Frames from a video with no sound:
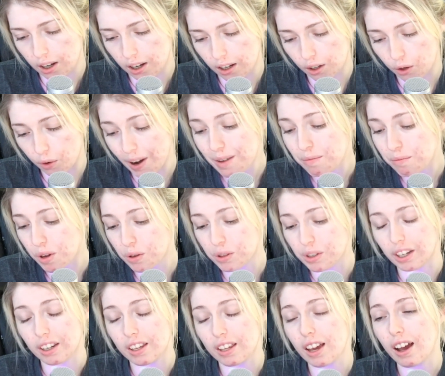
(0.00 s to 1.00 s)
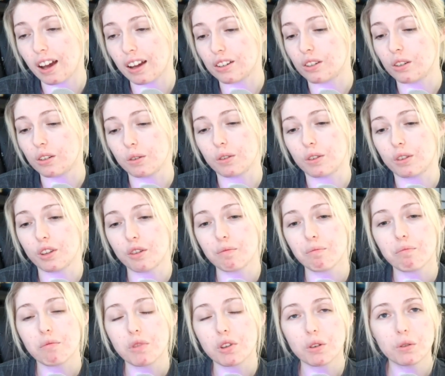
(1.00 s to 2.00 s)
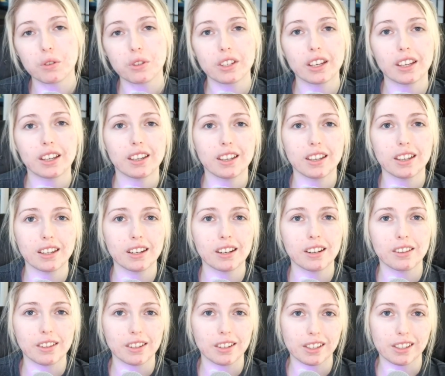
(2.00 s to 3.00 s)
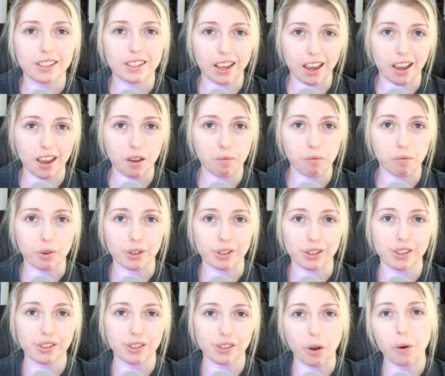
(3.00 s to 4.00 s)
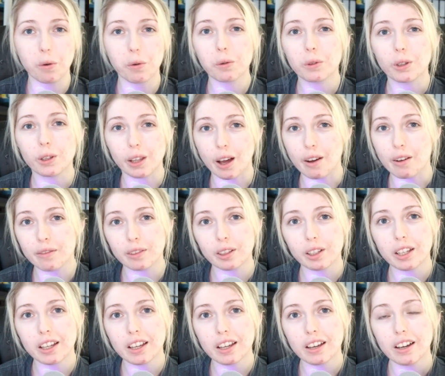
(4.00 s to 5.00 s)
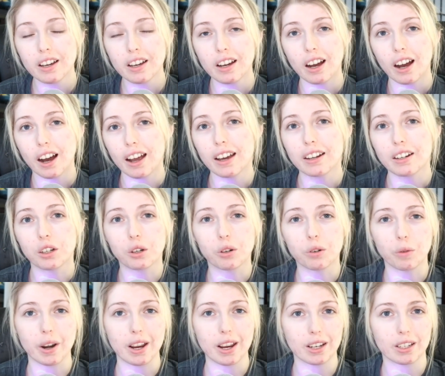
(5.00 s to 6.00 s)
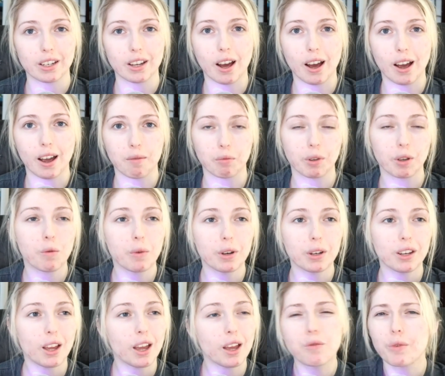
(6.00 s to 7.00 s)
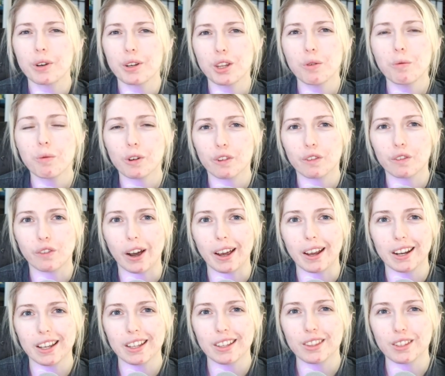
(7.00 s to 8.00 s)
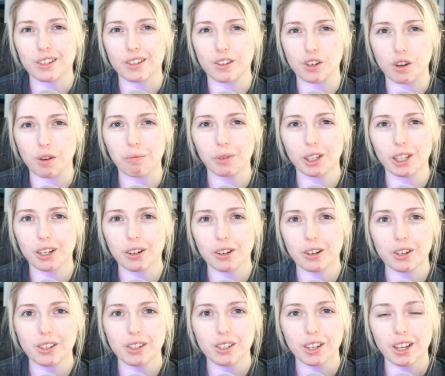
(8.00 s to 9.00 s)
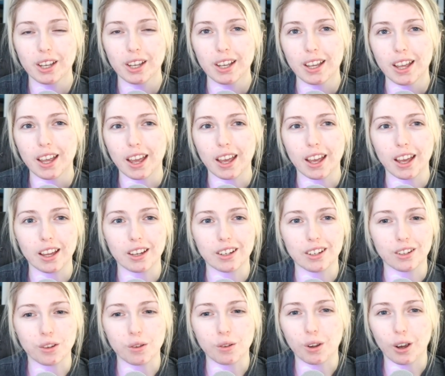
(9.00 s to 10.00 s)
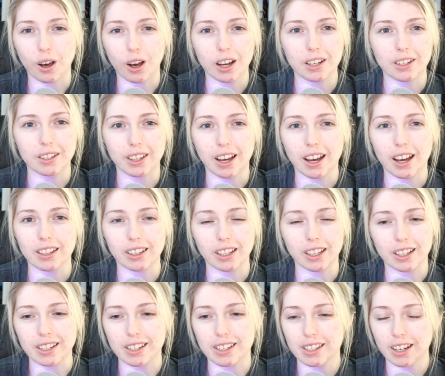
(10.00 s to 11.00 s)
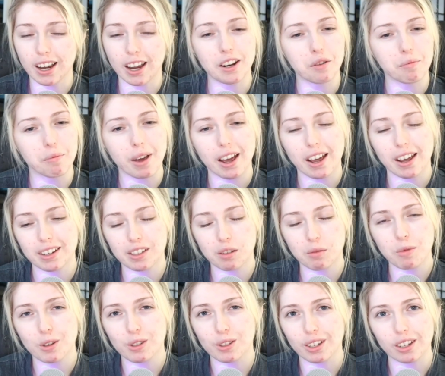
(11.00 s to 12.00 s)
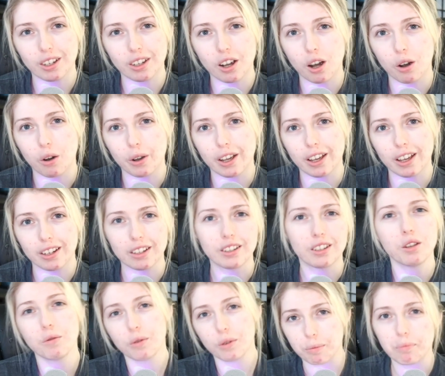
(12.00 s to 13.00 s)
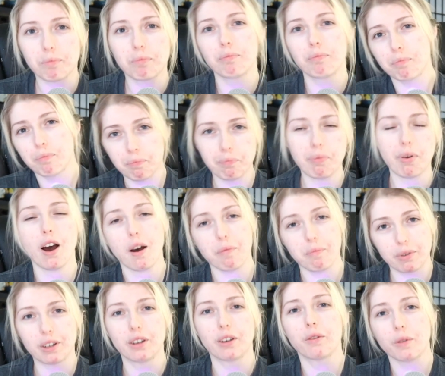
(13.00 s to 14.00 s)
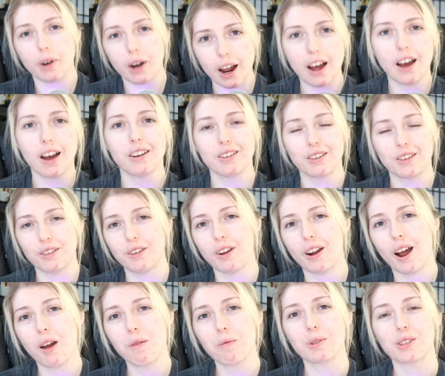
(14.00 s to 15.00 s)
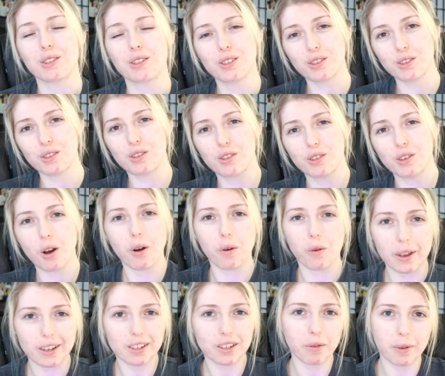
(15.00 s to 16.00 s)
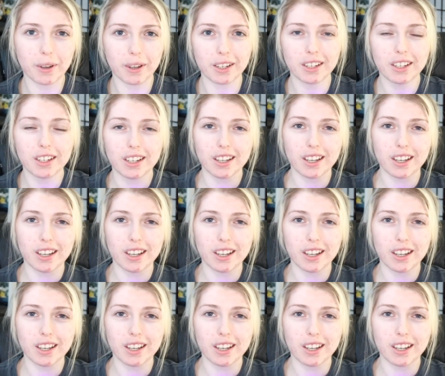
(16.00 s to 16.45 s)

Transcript: Great music. Yeah, dude, the music in this game was so lovely. I had a great time. Like, when you were fighting the gym leaders and you got that like Dynamax music going and you were bopping around. Dude, I was so into it.